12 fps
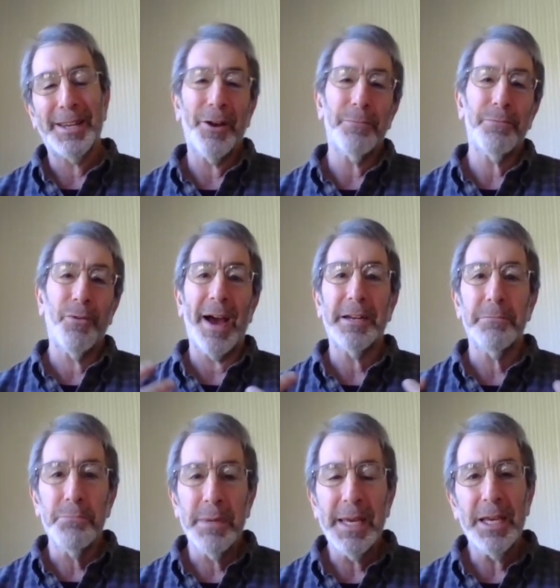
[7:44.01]
they're
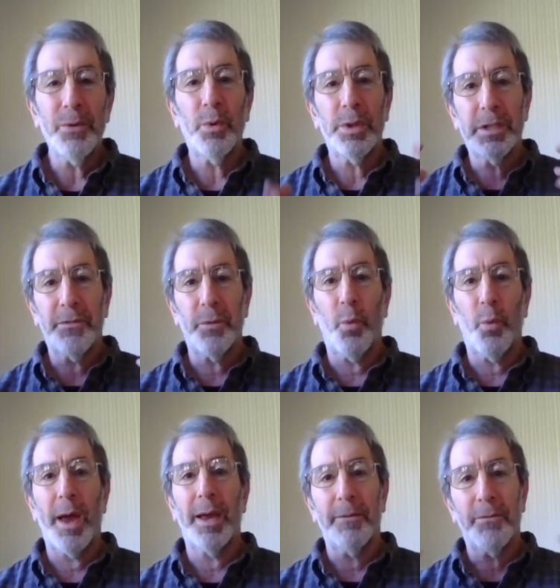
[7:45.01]
providing me with a different
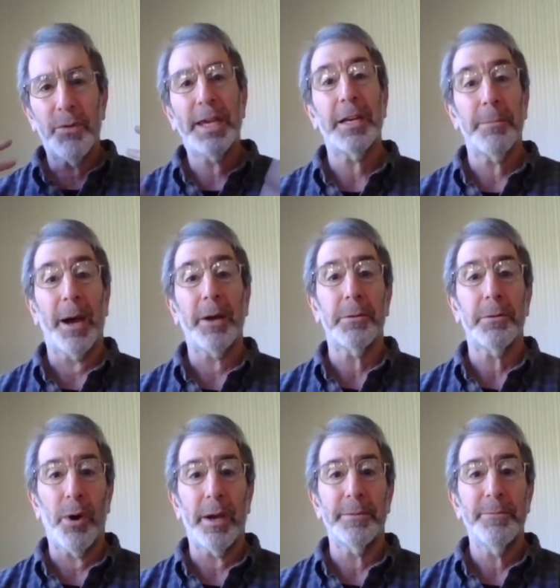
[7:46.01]
way of thinking about the
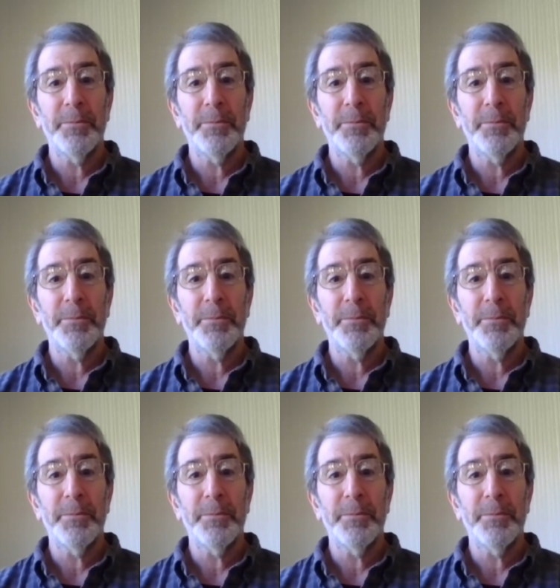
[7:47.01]
brain.